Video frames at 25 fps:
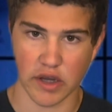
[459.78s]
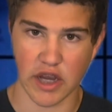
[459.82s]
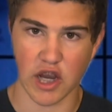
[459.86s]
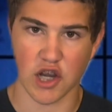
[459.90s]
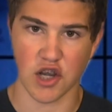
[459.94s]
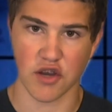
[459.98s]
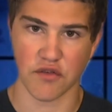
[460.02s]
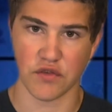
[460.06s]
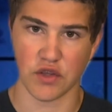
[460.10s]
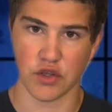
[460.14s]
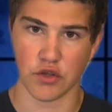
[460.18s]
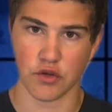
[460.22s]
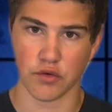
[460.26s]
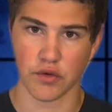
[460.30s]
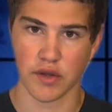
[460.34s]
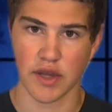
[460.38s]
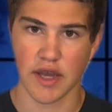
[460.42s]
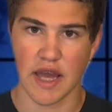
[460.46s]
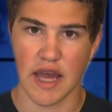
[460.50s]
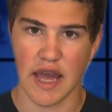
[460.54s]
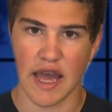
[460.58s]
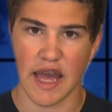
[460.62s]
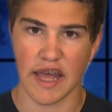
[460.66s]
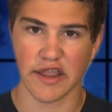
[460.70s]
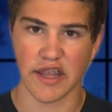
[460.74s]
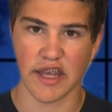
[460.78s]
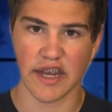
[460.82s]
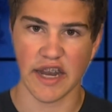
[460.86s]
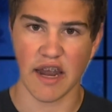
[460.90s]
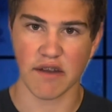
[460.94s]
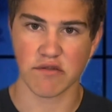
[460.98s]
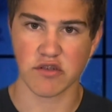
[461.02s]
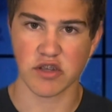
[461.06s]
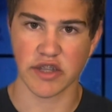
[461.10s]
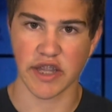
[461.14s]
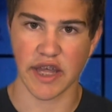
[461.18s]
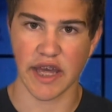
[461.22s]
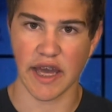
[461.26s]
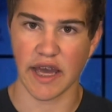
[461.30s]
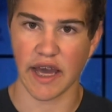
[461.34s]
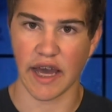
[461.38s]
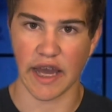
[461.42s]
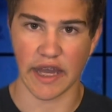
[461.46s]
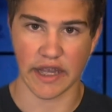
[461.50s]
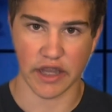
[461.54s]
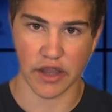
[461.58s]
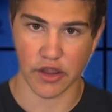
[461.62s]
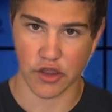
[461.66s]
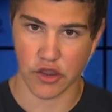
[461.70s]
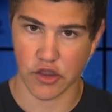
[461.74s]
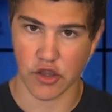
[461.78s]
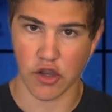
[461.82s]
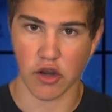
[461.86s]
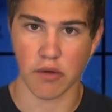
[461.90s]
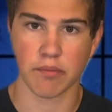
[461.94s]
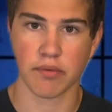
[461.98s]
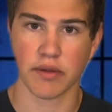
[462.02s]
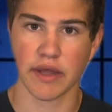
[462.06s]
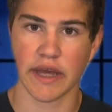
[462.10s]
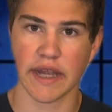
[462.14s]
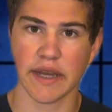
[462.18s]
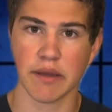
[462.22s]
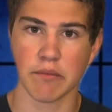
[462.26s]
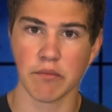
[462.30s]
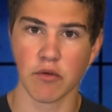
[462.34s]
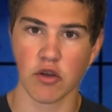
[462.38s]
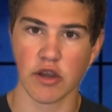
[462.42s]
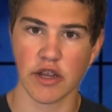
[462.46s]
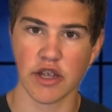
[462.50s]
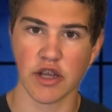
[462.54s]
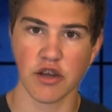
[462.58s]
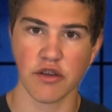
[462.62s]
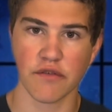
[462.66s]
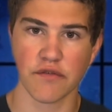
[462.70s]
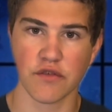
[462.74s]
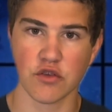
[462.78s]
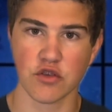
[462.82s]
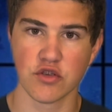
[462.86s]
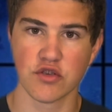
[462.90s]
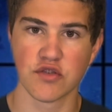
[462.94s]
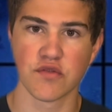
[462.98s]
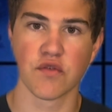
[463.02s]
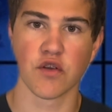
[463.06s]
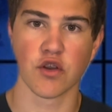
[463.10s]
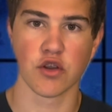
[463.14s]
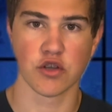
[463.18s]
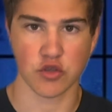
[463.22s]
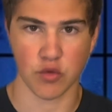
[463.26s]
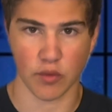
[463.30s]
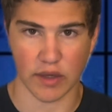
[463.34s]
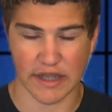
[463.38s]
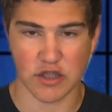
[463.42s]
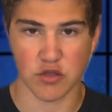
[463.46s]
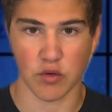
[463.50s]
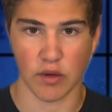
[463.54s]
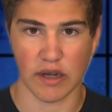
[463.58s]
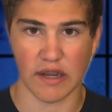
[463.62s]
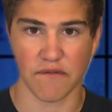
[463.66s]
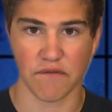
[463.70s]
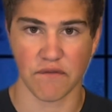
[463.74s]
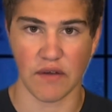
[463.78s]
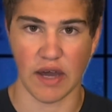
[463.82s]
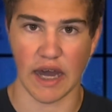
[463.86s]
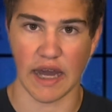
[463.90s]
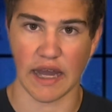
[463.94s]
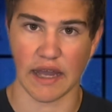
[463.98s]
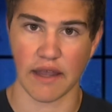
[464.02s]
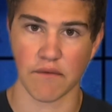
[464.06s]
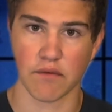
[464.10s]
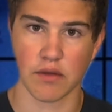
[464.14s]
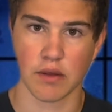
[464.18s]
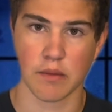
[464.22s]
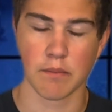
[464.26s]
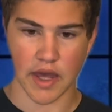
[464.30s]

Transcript: interview. And then after that, I can start planning more interviews for 2025.